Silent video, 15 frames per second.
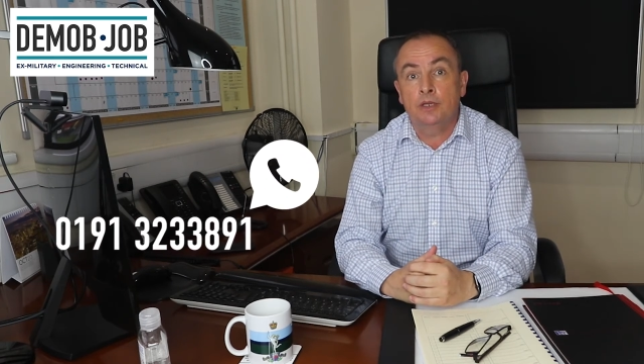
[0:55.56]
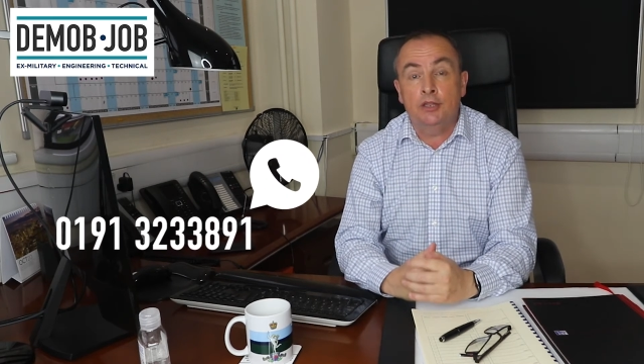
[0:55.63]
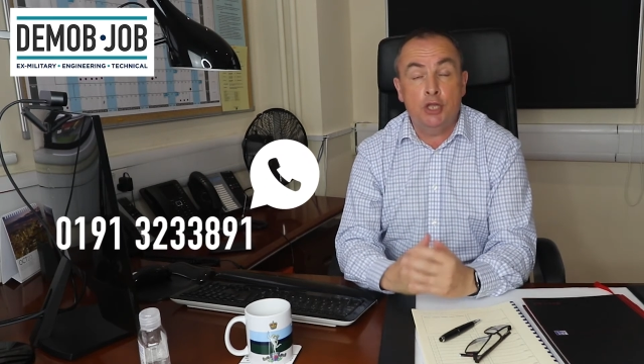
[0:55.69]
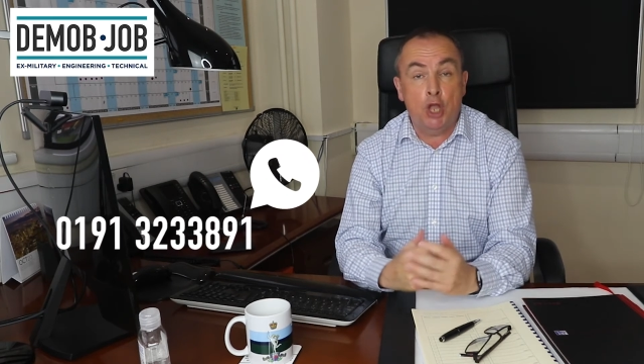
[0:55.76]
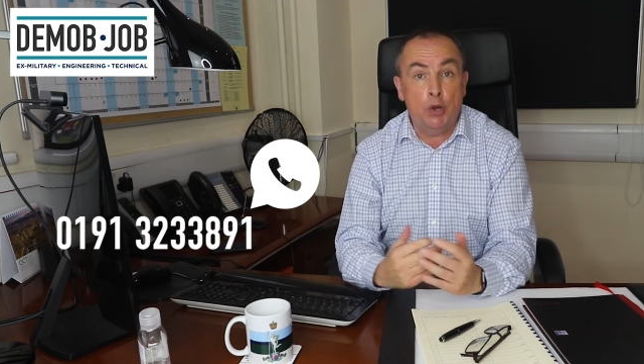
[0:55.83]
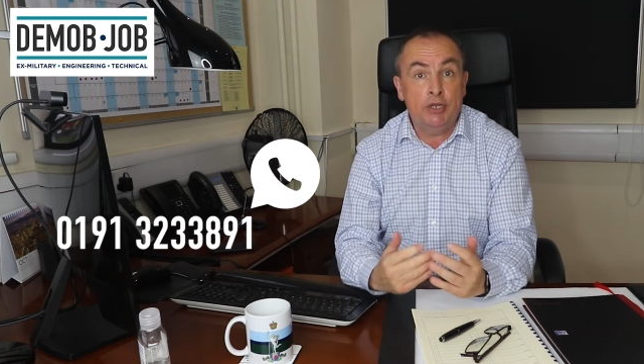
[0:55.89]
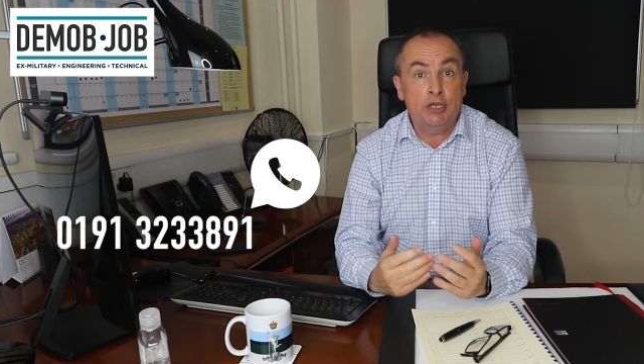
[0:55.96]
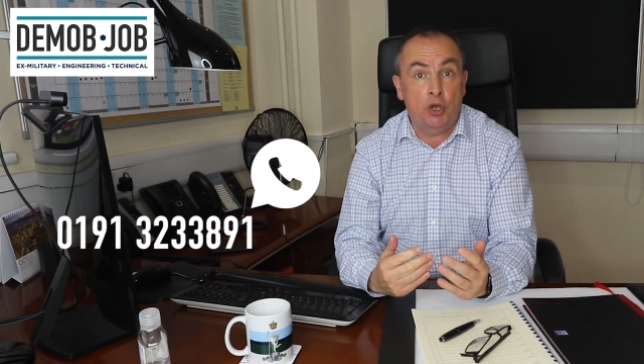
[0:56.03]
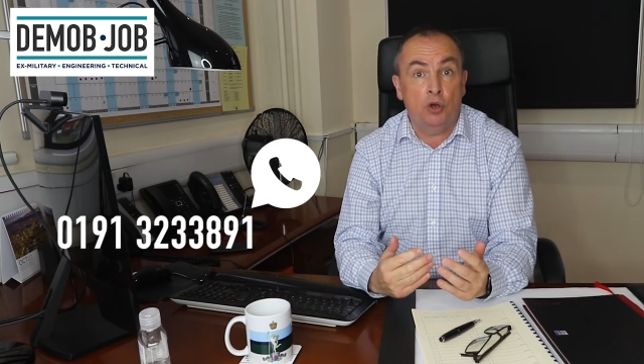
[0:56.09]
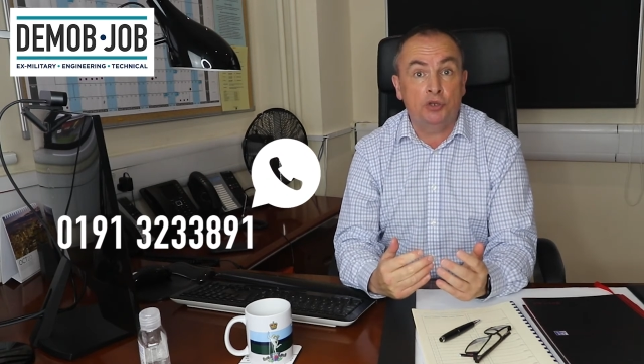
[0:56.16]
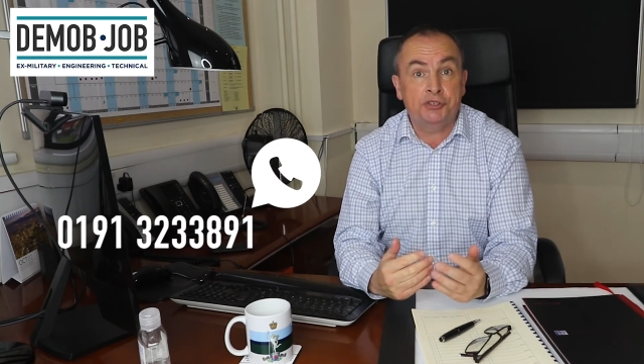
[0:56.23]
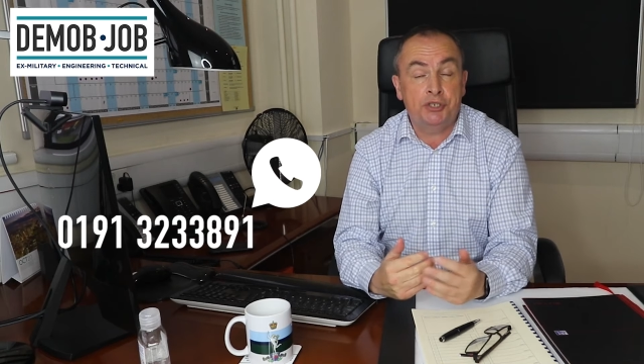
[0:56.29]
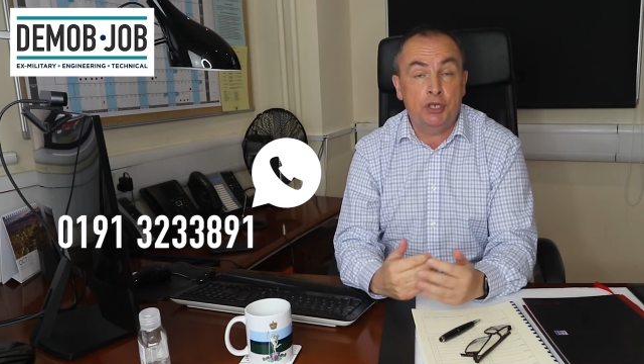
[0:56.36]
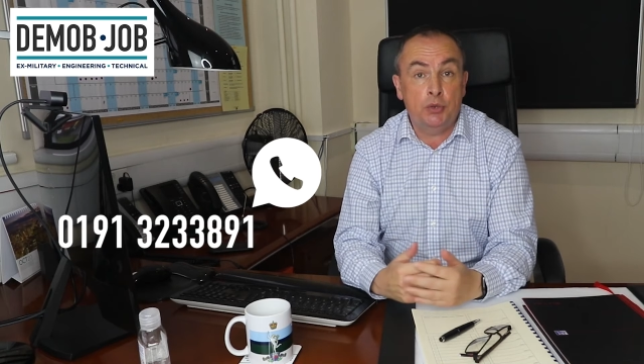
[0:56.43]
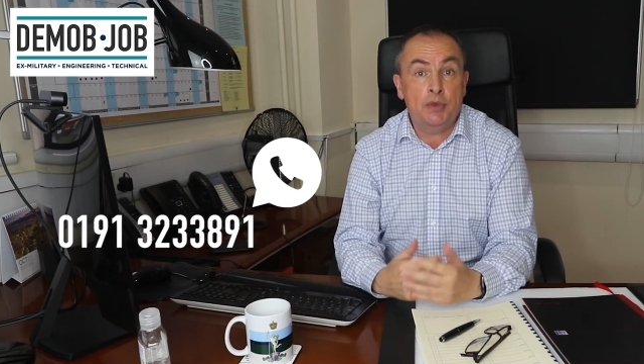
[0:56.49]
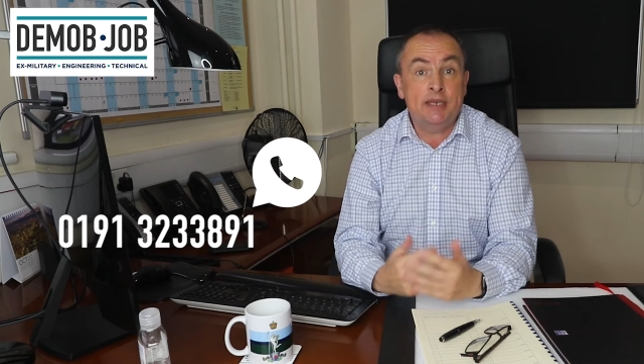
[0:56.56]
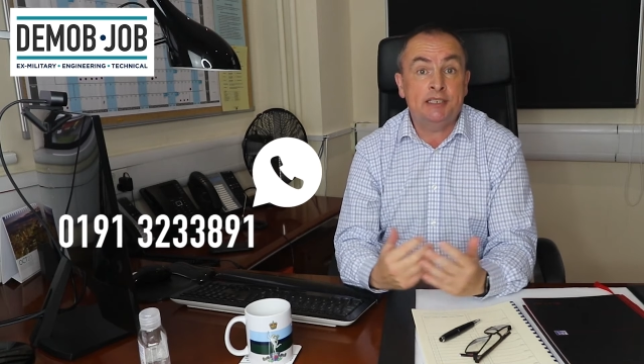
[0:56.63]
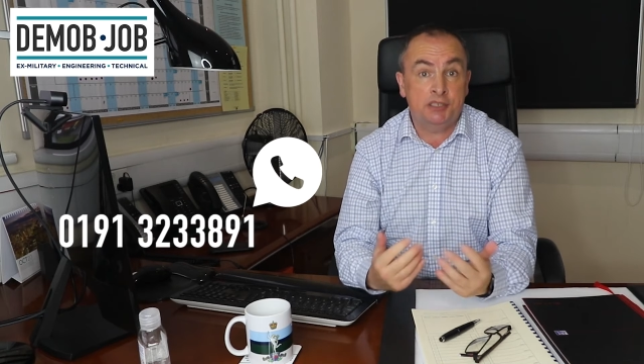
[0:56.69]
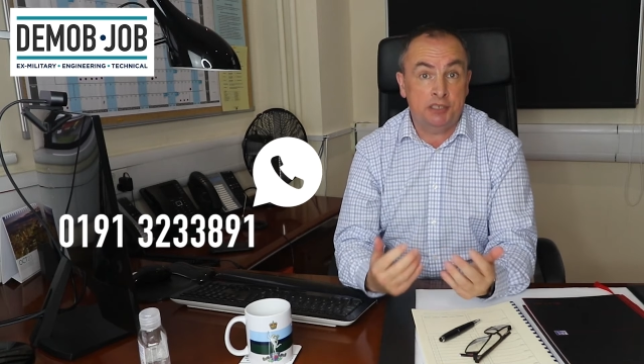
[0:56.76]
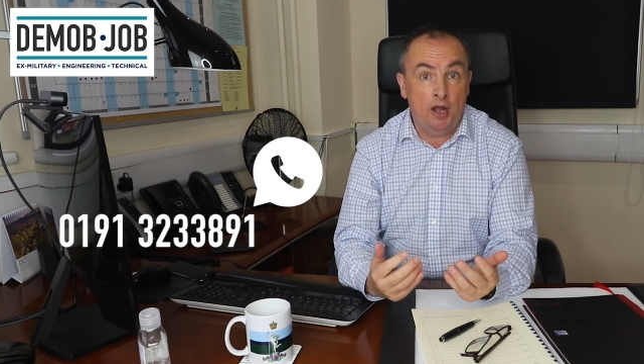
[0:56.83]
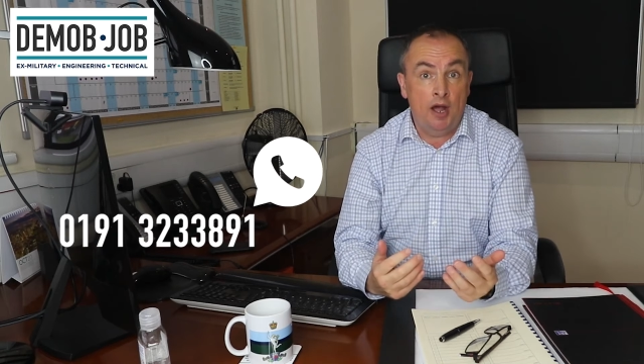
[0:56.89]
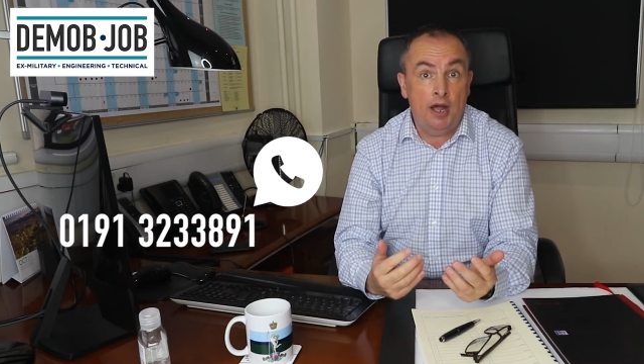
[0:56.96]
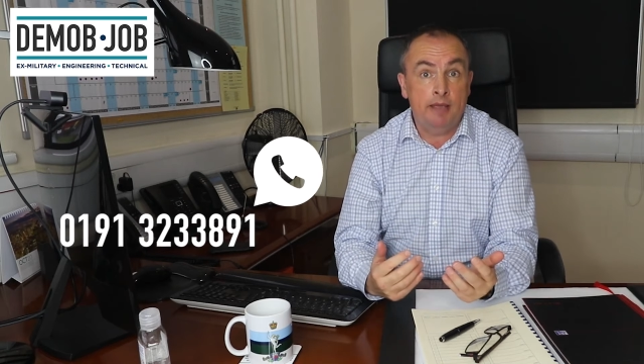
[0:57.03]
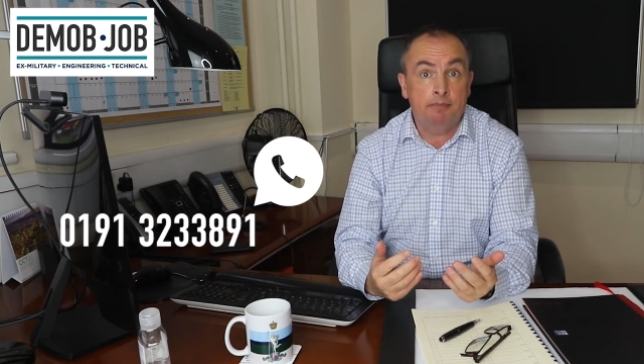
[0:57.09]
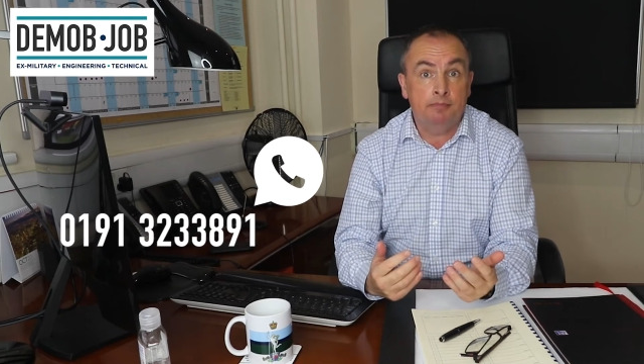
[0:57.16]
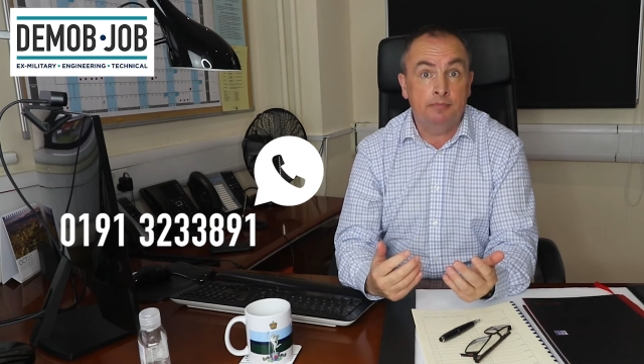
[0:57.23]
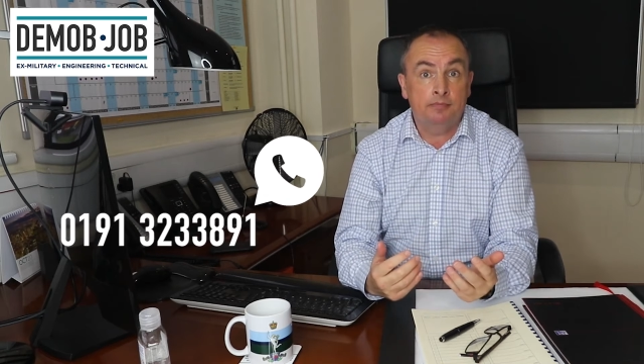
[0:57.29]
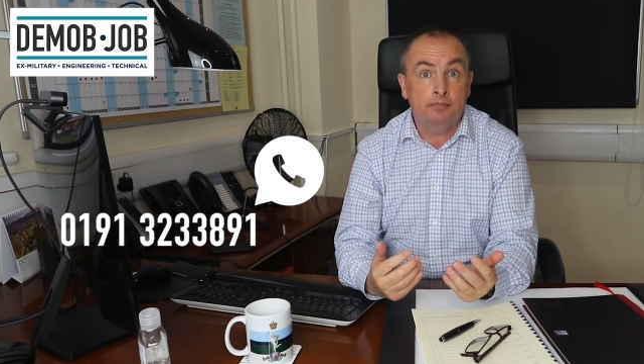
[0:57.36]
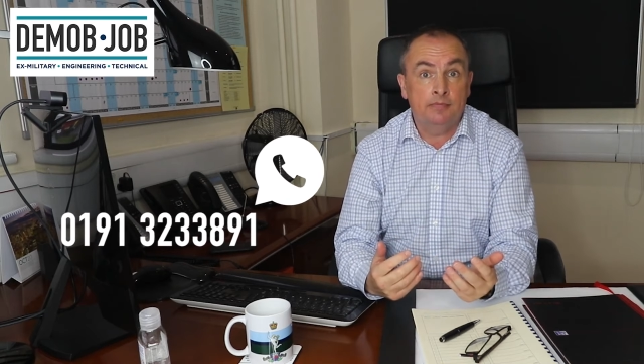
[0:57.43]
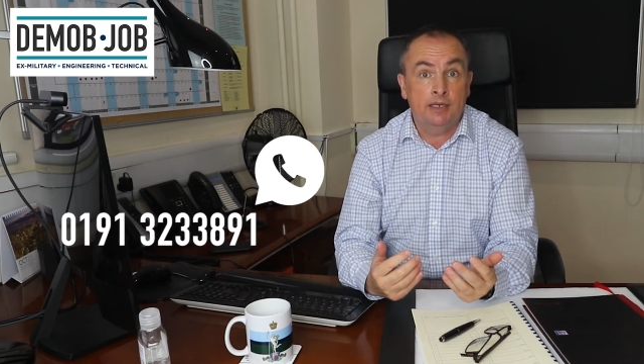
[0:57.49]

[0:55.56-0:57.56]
The only cost to you is time,